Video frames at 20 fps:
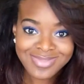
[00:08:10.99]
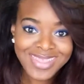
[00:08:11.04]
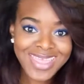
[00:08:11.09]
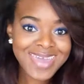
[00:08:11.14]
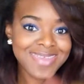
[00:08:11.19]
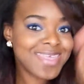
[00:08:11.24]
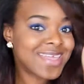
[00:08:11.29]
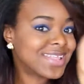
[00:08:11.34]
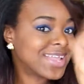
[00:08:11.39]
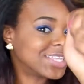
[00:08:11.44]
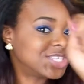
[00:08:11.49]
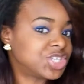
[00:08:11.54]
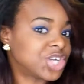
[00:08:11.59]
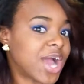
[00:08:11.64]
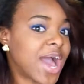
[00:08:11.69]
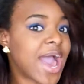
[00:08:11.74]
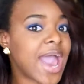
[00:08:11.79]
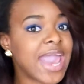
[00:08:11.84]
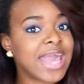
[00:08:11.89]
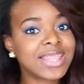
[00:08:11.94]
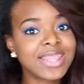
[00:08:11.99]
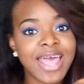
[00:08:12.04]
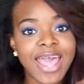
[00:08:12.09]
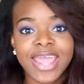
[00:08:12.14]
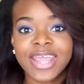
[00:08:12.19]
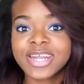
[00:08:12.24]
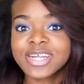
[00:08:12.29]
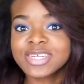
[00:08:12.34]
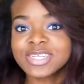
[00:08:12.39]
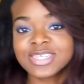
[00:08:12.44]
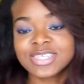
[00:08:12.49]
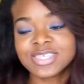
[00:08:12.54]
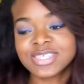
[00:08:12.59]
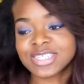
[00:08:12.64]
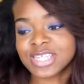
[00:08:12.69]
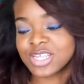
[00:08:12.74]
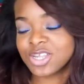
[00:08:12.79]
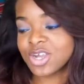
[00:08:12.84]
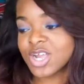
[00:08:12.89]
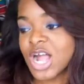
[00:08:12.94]
And then get your
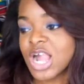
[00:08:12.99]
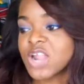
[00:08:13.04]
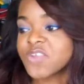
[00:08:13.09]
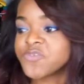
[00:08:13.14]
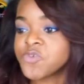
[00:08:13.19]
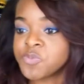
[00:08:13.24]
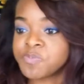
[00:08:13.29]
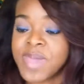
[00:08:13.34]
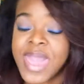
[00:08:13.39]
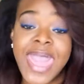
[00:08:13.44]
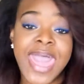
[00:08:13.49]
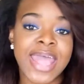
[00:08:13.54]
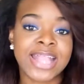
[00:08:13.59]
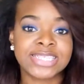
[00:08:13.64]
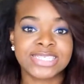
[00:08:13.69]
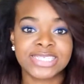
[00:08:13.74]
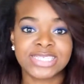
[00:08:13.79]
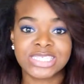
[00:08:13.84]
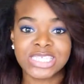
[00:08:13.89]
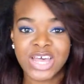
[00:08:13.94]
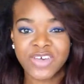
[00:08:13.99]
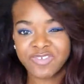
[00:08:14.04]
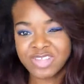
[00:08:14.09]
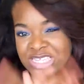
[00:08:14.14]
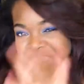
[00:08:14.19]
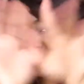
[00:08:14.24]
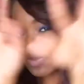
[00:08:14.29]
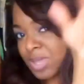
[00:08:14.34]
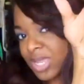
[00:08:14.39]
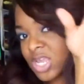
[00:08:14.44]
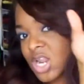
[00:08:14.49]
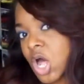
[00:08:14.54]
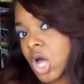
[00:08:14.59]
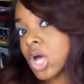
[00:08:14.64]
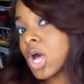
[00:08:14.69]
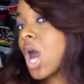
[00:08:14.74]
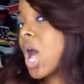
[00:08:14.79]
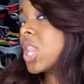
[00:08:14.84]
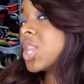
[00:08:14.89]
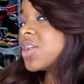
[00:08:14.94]
highlighters and your colorful pens and stuff and just make it all
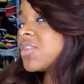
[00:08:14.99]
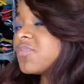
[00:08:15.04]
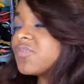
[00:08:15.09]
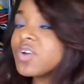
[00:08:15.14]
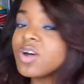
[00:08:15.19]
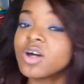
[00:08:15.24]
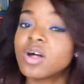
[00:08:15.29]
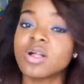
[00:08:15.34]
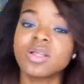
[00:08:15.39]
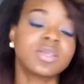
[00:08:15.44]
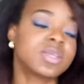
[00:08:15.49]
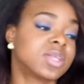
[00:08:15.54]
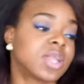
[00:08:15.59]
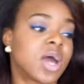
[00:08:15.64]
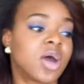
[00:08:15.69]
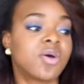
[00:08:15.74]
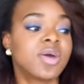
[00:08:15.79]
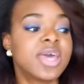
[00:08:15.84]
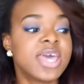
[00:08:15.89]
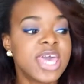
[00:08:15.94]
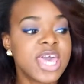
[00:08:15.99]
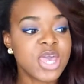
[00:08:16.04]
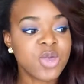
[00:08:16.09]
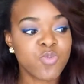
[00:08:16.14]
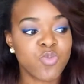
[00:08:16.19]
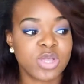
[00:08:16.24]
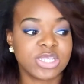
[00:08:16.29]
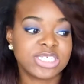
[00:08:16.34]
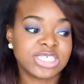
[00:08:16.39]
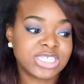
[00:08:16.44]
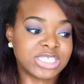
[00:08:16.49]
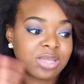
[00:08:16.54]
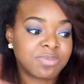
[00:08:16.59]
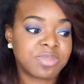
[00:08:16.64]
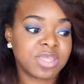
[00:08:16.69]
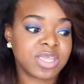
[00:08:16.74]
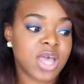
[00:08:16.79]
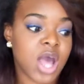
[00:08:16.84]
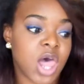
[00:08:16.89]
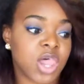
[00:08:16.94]
colorful, you know. When you see
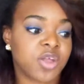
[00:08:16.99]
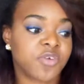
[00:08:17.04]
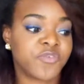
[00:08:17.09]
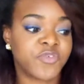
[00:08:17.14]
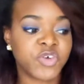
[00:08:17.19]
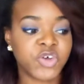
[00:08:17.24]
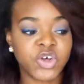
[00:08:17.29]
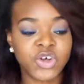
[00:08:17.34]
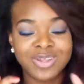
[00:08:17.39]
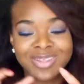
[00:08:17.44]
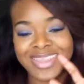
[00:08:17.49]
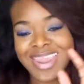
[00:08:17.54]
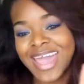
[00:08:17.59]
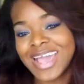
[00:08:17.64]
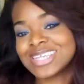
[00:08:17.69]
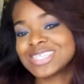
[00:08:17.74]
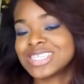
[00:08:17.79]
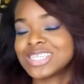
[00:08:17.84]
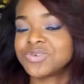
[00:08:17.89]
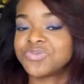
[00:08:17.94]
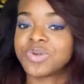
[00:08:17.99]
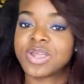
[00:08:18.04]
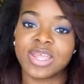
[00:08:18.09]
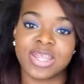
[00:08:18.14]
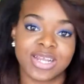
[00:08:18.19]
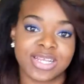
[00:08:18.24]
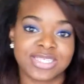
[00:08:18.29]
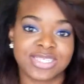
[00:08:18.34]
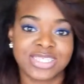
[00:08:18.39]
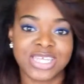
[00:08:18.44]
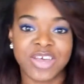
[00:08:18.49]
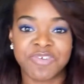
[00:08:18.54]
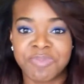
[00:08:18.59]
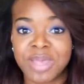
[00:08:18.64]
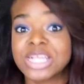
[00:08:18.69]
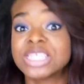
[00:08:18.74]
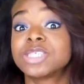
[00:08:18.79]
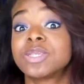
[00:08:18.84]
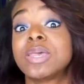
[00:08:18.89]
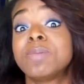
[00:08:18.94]
something colorful and nicely written and stuff,
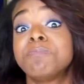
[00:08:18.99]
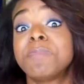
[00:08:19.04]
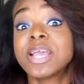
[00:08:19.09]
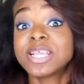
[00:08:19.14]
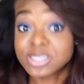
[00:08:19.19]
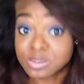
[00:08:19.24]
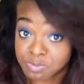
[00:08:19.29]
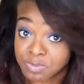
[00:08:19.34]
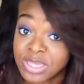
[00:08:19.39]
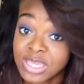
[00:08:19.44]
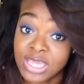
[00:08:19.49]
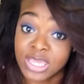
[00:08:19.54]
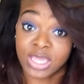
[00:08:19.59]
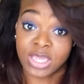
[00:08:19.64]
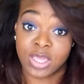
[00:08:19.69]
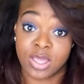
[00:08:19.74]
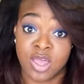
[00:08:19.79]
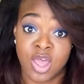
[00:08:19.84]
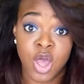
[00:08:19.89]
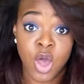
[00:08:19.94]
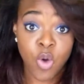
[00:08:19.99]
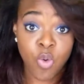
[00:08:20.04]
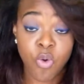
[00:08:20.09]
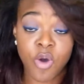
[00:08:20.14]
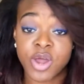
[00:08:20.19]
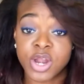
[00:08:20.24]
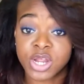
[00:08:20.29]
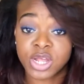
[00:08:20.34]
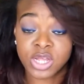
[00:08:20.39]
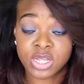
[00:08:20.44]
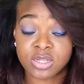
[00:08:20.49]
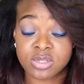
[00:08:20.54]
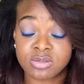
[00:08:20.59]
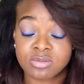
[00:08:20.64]
it makes me want to